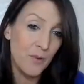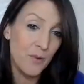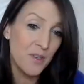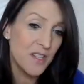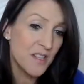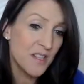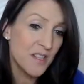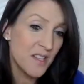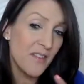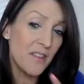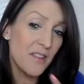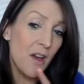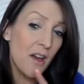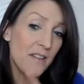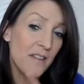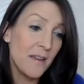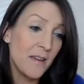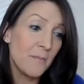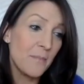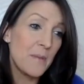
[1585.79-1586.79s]
Which is something that
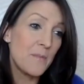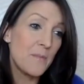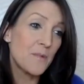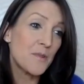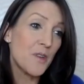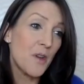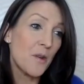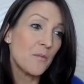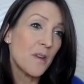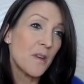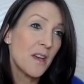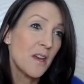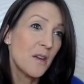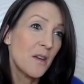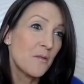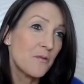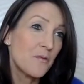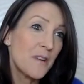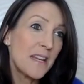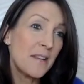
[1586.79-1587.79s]
I think people don't
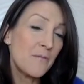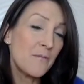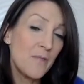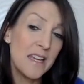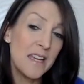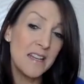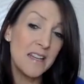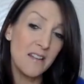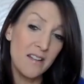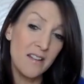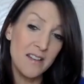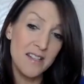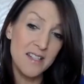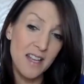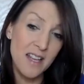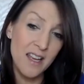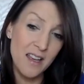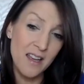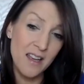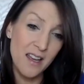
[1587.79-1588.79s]
really realize
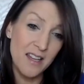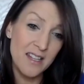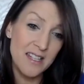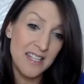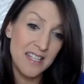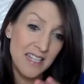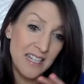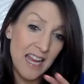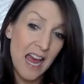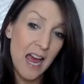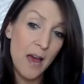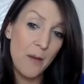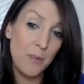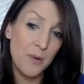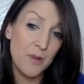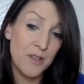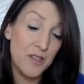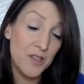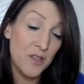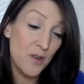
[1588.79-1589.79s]
until it happens.